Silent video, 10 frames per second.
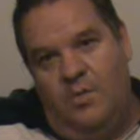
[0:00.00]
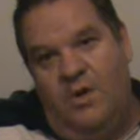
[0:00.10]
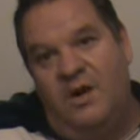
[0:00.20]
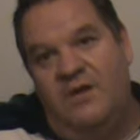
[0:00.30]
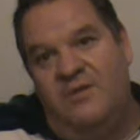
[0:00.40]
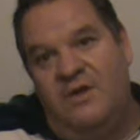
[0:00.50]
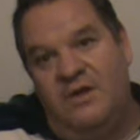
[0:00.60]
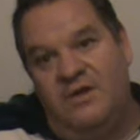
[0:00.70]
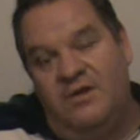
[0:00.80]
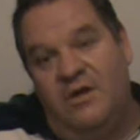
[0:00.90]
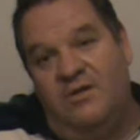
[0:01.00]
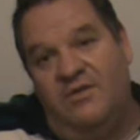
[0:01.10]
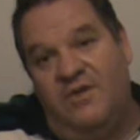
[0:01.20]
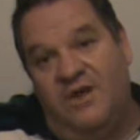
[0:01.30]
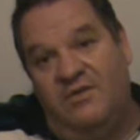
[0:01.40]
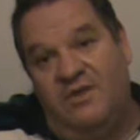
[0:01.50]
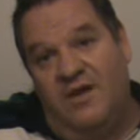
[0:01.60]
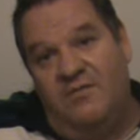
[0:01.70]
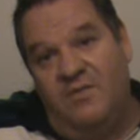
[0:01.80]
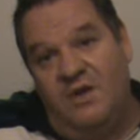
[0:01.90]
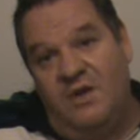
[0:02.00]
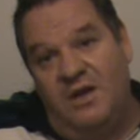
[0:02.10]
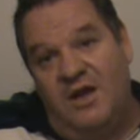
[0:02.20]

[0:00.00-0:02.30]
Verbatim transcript: whatever the United States government